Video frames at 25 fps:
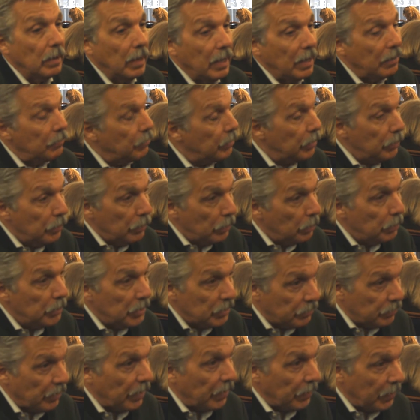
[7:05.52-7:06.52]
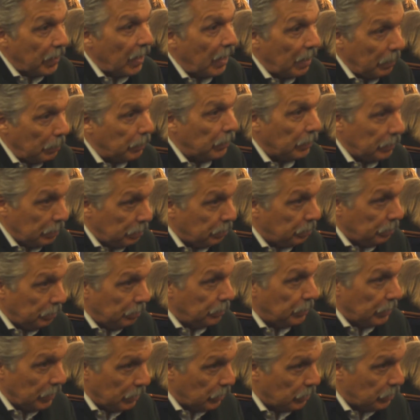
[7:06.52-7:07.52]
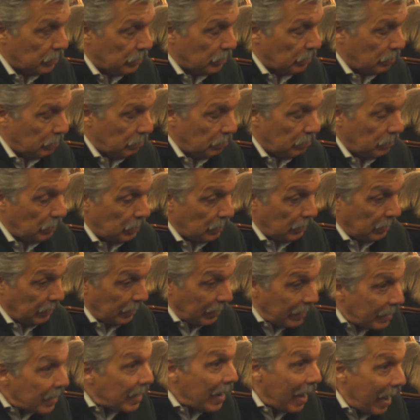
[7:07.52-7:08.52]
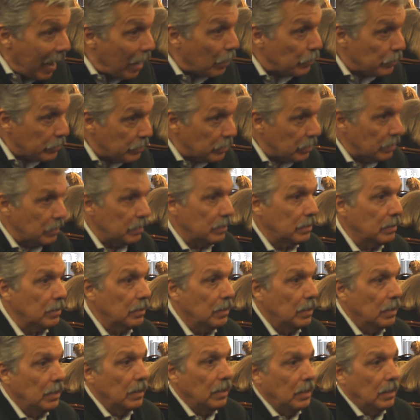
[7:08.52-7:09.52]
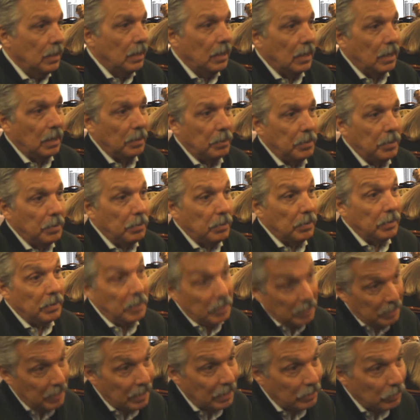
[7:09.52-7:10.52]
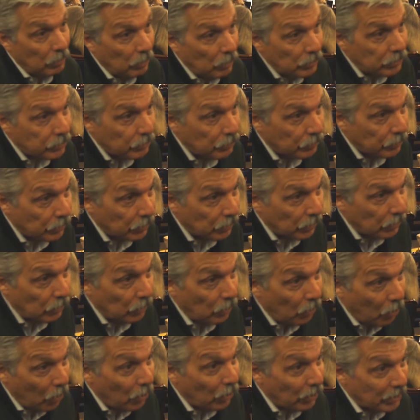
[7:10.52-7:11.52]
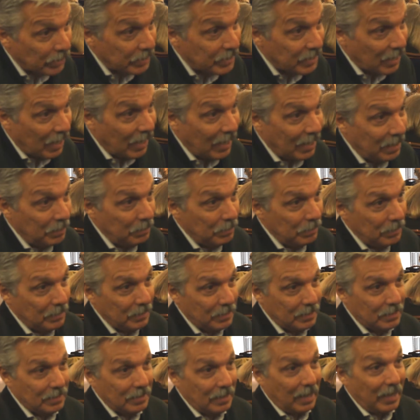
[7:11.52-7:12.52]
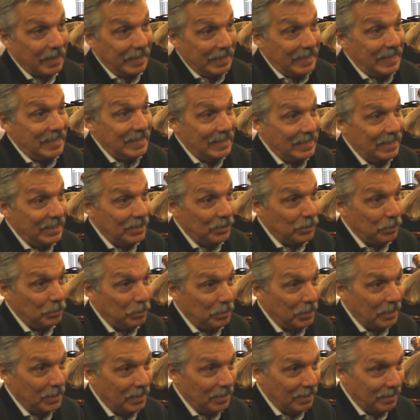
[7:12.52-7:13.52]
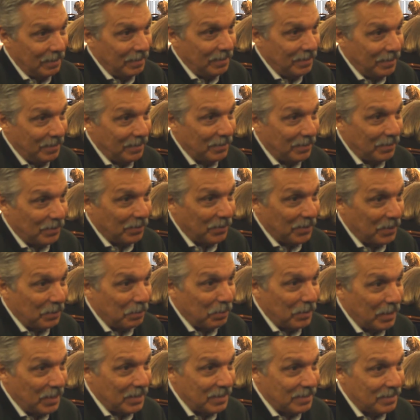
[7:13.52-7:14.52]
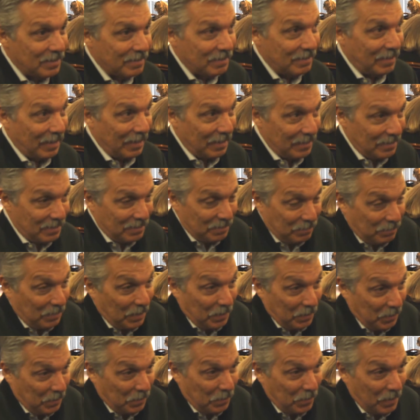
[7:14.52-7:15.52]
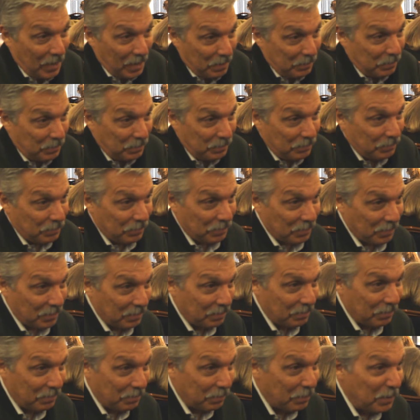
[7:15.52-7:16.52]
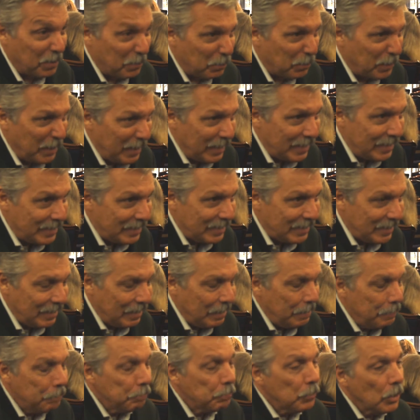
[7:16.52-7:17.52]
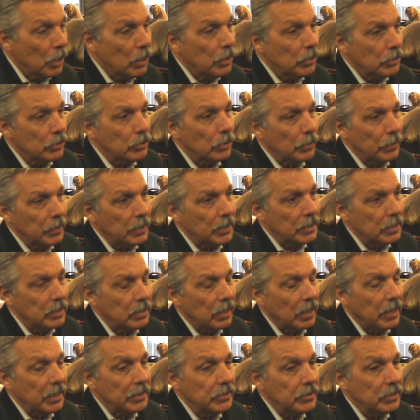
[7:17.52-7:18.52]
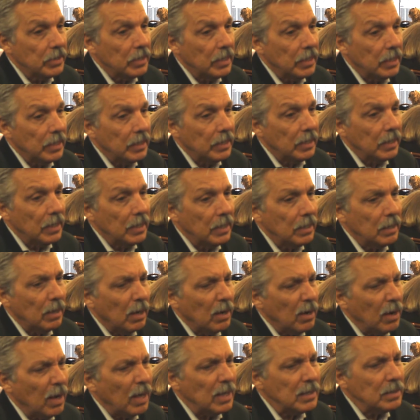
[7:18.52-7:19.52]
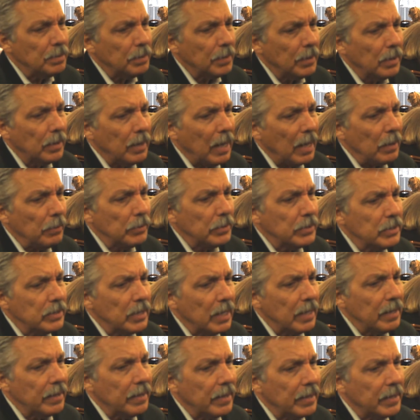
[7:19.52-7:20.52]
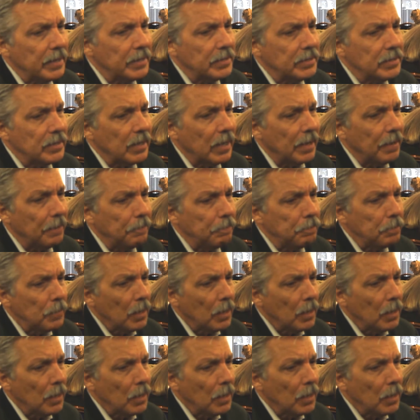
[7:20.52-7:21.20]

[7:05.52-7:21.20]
every room is very ample because it, it houses uh, people, and then also for a long time. It's not easy to be, you know, in a place that it's very cramped for three weeks. So it is larger. In in our hospital, I would say that it's uh,